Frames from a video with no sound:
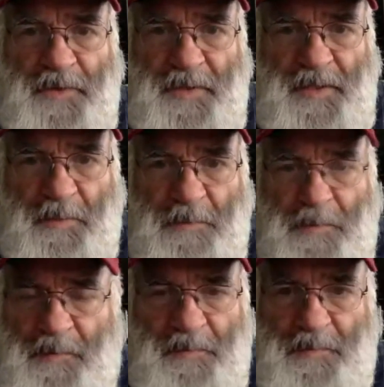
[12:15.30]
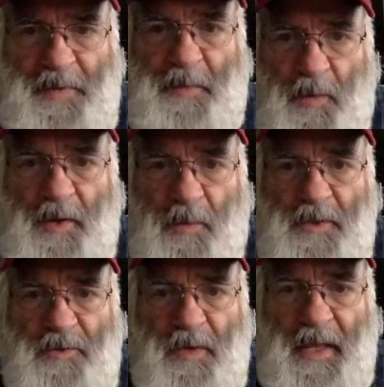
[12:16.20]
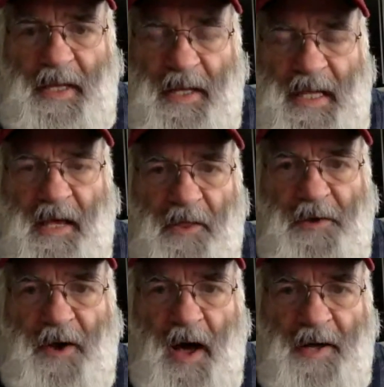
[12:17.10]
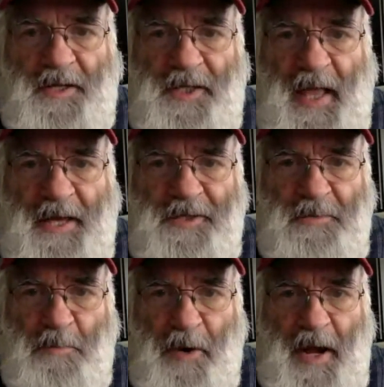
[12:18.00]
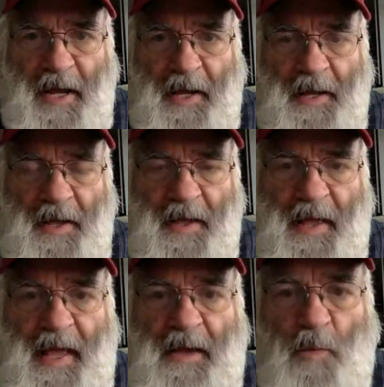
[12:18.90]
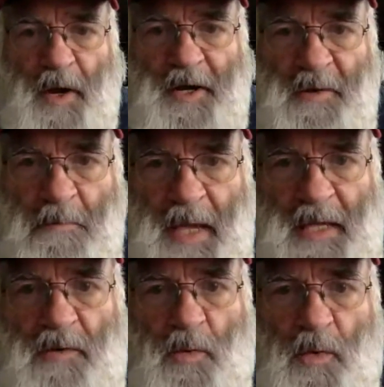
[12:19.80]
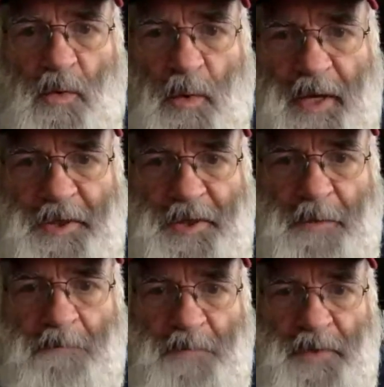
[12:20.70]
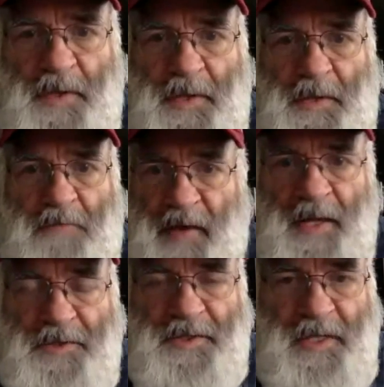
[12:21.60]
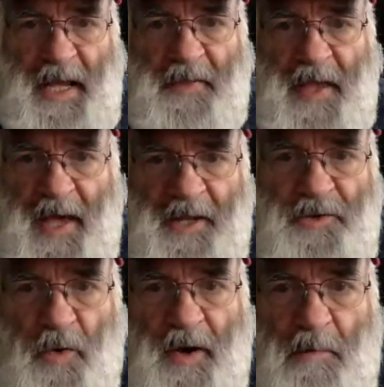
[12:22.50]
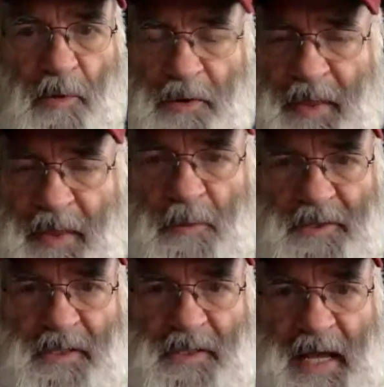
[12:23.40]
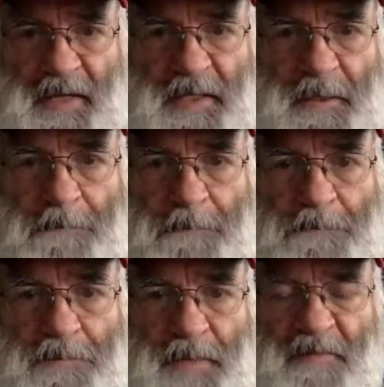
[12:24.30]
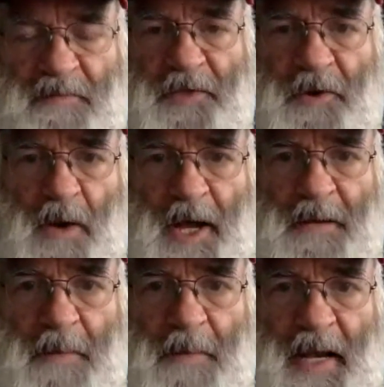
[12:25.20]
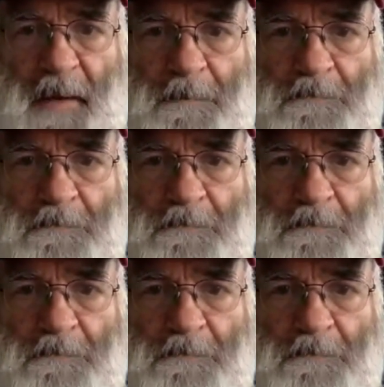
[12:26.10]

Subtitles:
to what was really to kill the caucus last spring and wanted to meet with Vince and the editorial board. They wouldn't see us. They've got their mind made up.